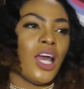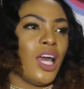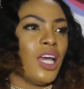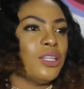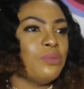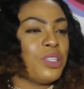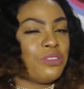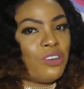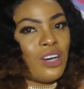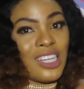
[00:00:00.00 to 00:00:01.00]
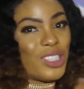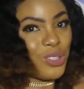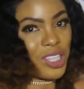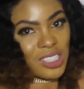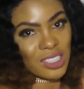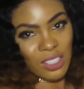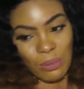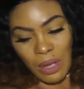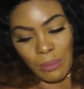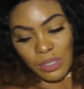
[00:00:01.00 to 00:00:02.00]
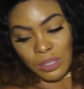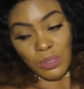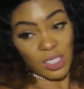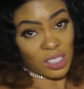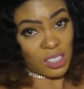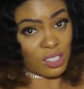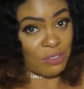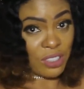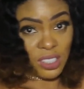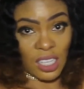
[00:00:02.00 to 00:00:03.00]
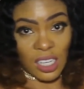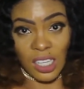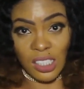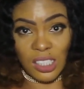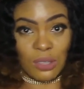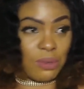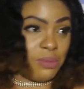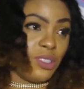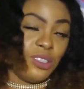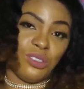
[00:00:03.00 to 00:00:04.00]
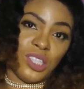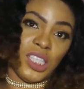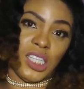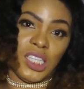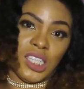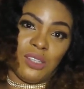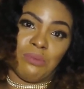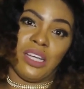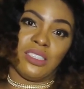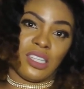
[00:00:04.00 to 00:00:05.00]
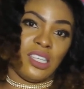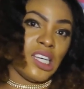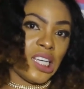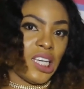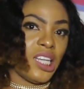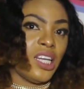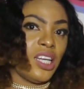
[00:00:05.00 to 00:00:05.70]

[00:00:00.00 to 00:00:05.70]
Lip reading: And before I draw anything on my body, but this is the first and last, I'm not drawing anything on my skin again.